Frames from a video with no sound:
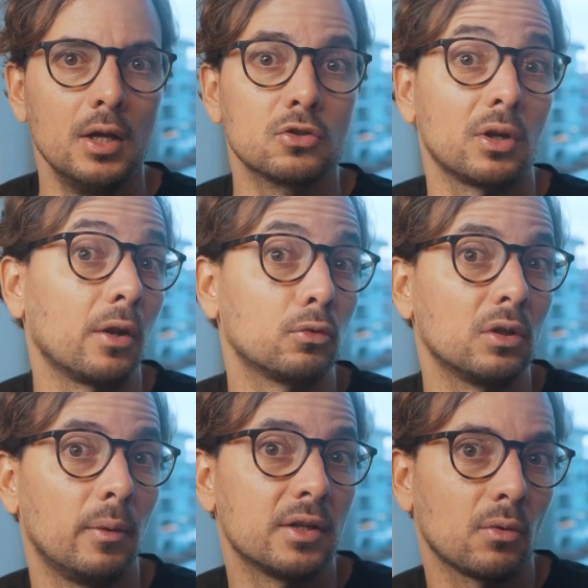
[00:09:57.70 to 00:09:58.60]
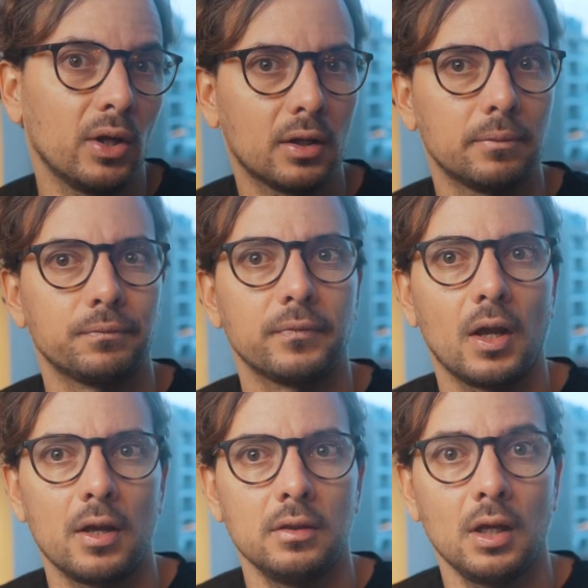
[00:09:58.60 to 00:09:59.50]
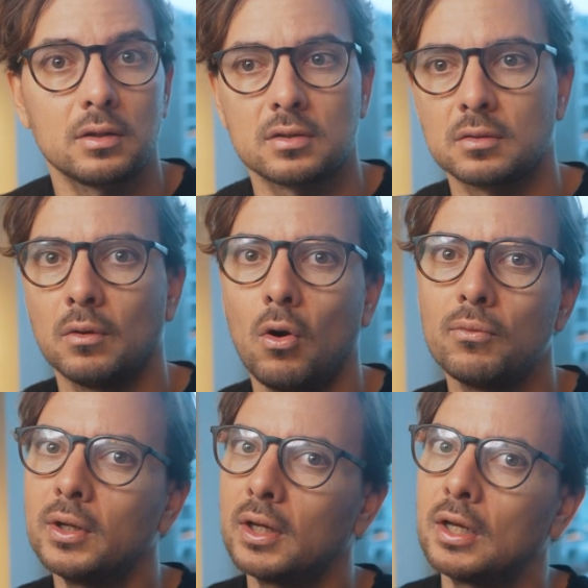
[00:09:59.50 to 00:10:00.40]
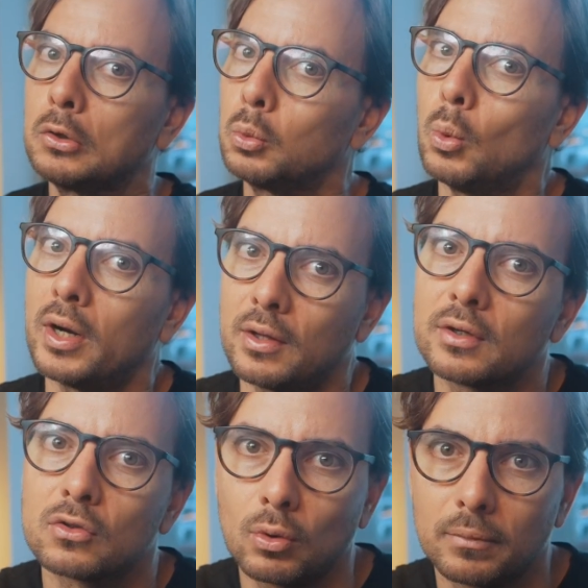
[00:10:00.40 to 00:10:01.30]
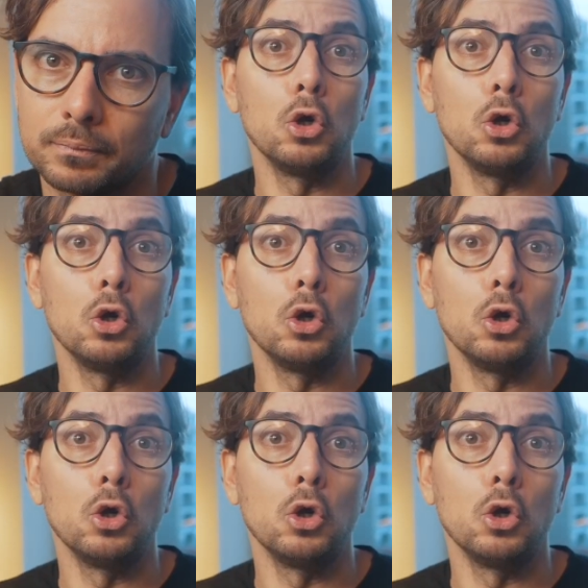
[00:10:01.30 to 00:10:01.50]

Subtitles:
So another 20 minutes a week, and that's hopefully getting to 100 as well.